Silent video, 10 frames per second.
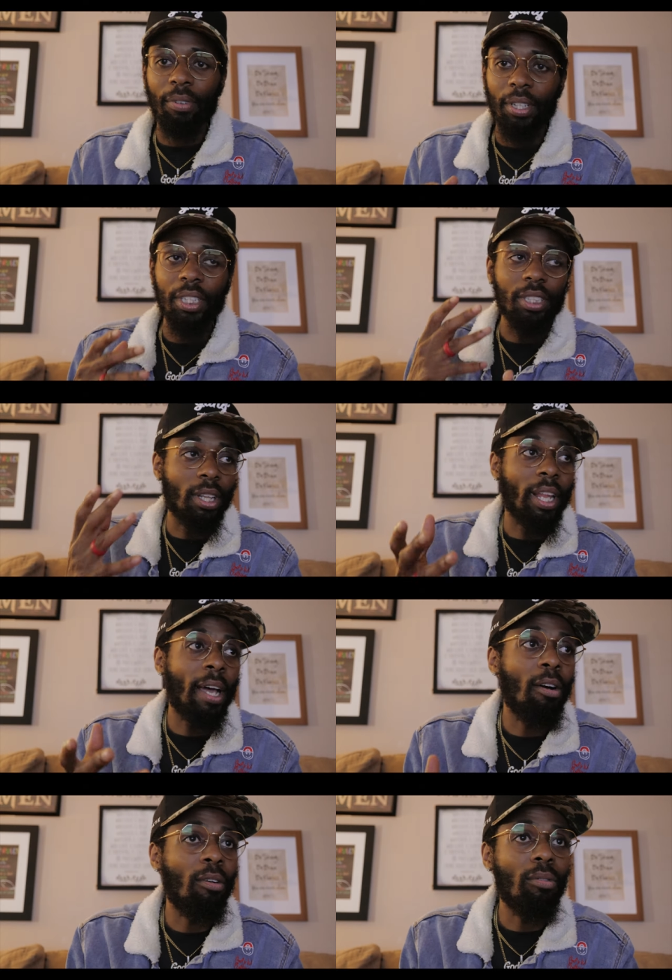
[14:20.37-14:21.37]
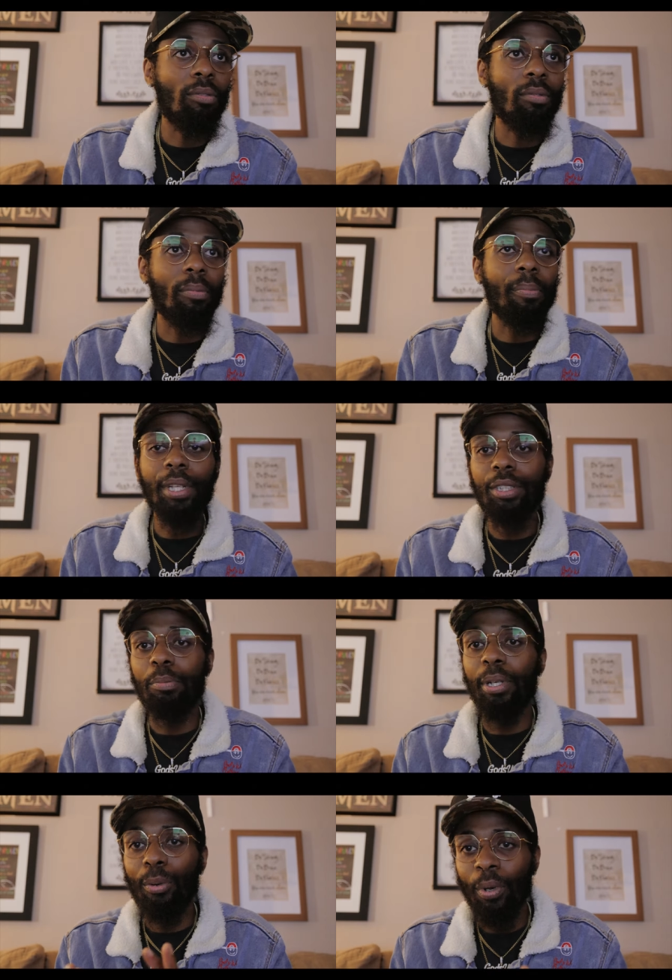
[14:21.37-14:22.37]
and He's allowed me to
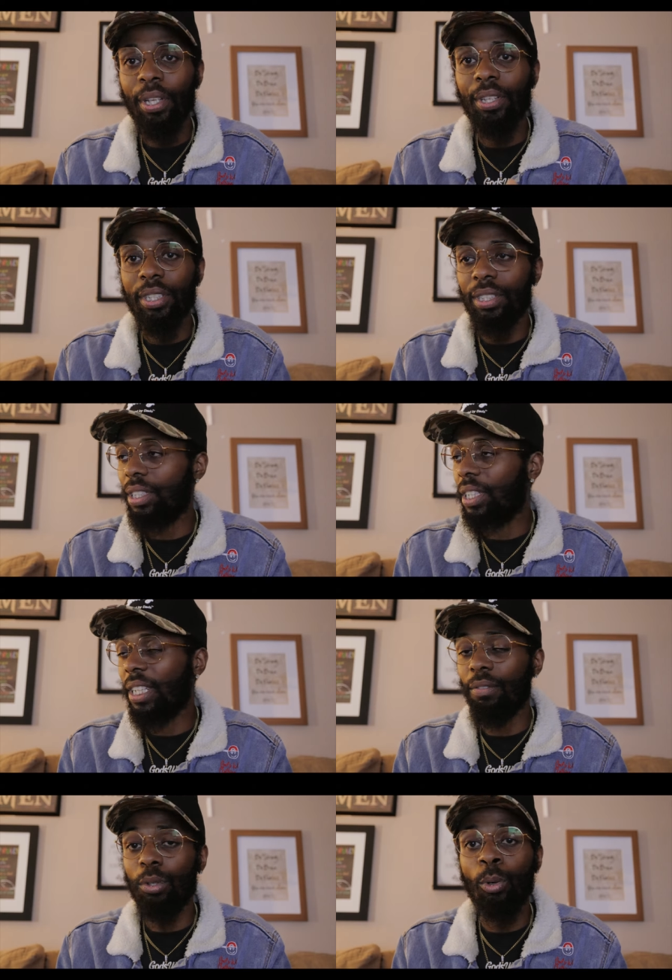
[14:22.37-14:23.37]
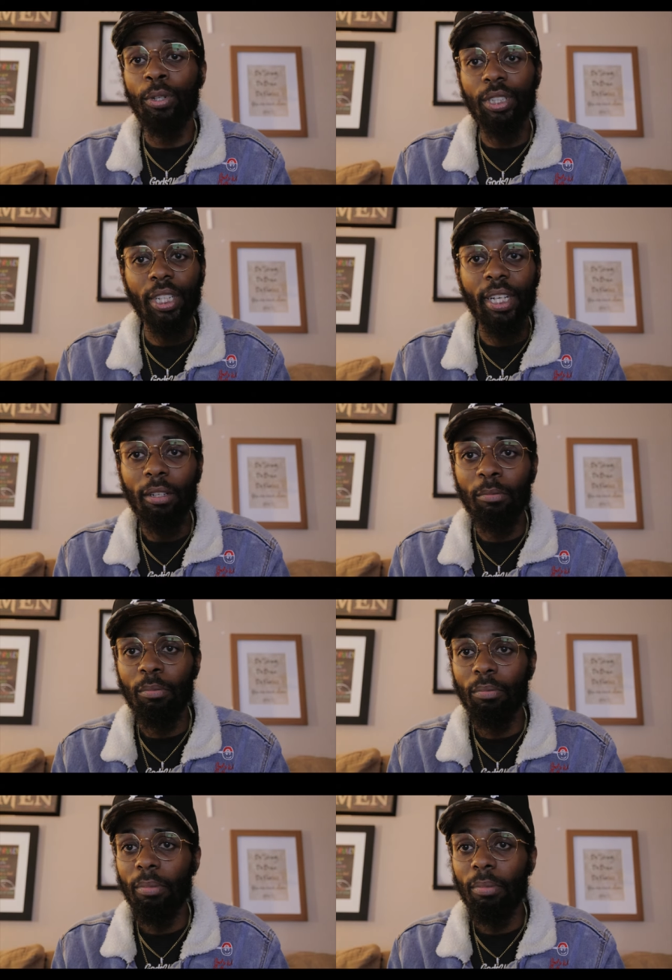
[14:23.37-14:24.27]
be a witness and to give glory to Him